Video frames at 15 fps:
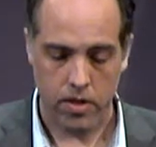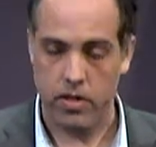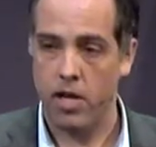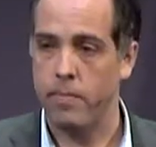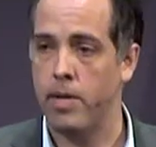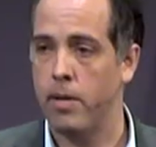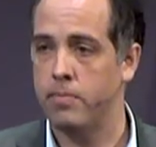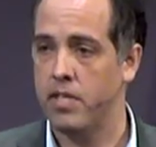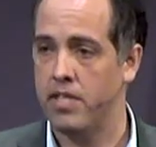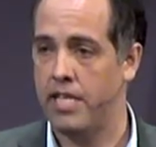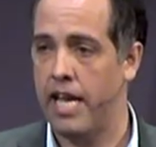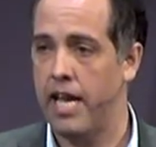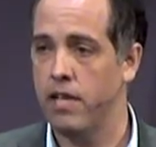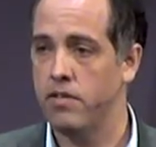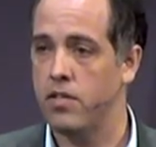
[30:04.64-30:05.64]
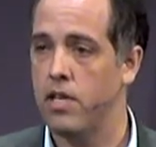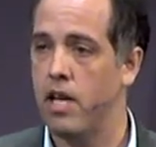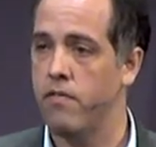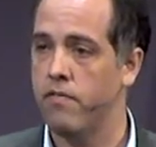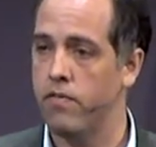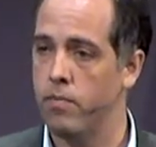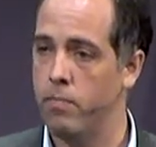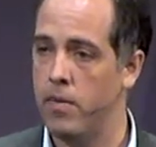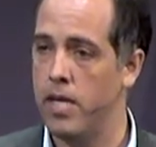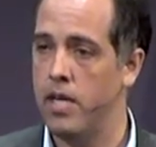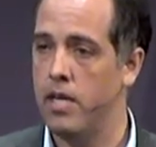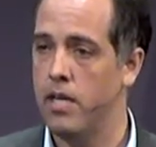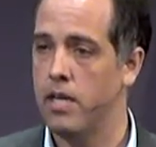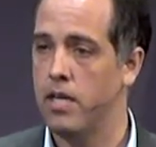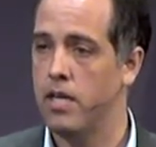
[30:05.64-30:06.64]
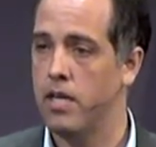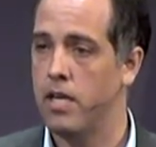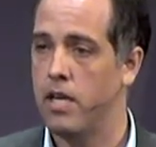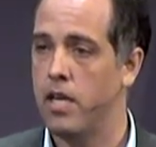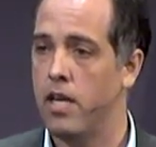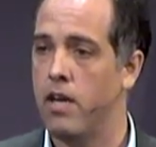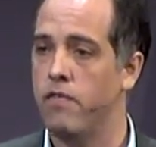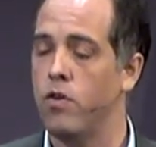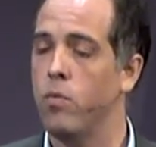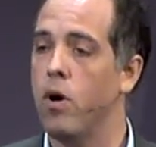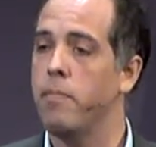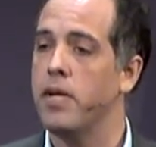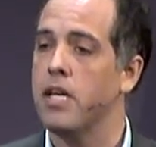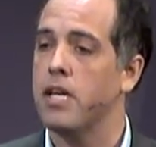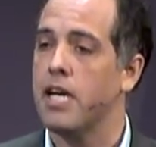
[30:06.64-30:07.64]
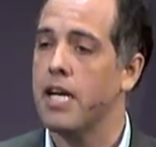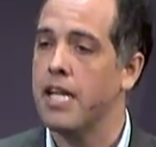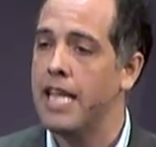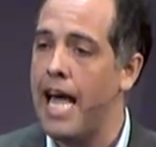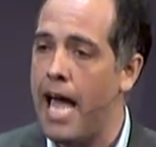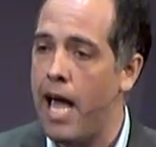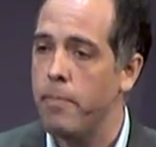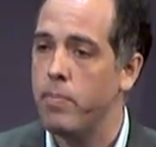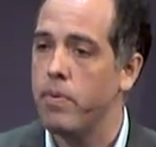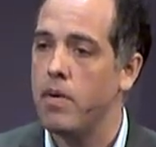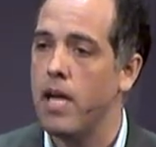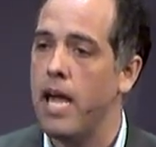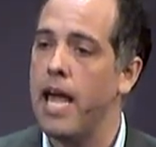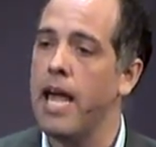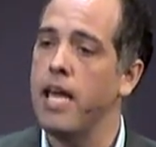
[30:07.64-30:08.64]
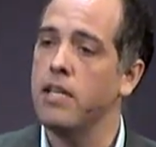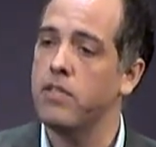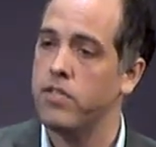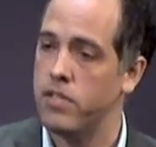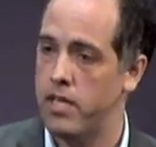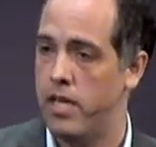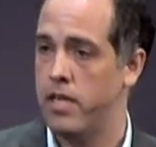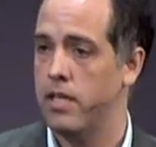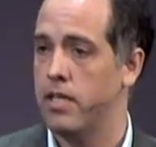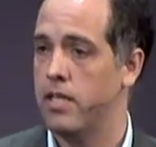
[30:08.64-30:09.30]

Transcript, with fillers: coming up to dance, and for me, if you want me to clap and sing,